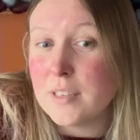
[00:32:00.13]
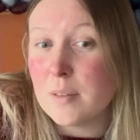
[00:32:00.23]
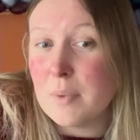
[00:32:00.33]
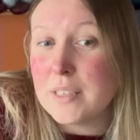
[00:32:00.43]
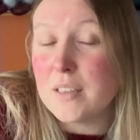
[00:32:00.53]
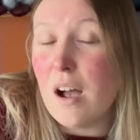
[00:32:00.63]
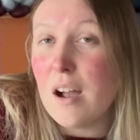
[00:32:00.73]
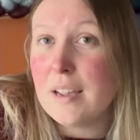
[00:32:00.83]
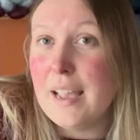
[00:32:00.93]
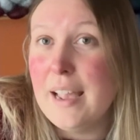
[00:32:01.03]
on my
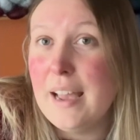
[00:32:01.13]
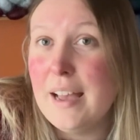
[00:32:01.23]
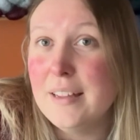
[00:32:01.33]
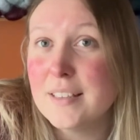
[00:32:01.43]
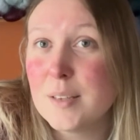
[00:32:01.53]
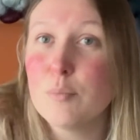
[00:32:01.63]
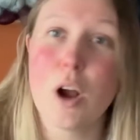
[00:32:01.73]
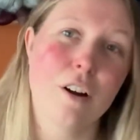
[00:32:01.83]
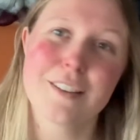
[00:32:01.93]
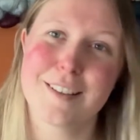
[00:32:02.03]
sock and some
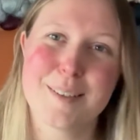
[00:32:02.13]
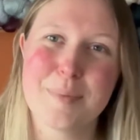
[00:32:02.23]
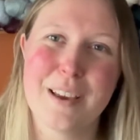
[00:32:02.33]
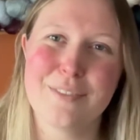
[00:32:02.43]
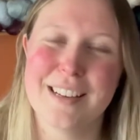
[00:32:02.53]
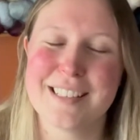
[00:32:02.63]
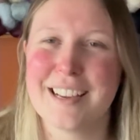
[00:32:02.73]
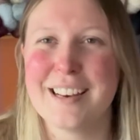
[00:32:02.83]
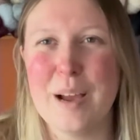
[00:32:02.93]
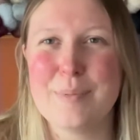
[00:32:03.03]
progress on some gift knits. I
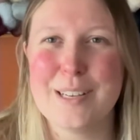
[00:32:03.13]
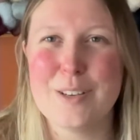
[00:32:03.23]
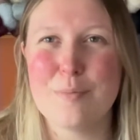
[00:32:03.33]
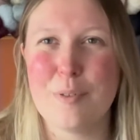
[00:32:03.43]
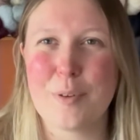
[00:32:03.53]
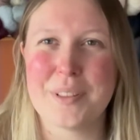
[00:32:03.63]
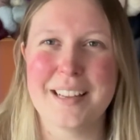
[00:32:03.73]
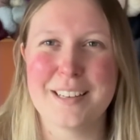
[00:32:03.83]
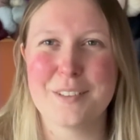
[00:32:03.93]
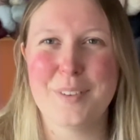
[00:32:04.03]
can update you before the
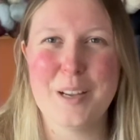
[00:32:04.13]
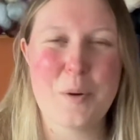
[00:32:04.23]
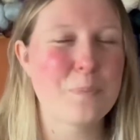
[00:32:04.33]
end of the video.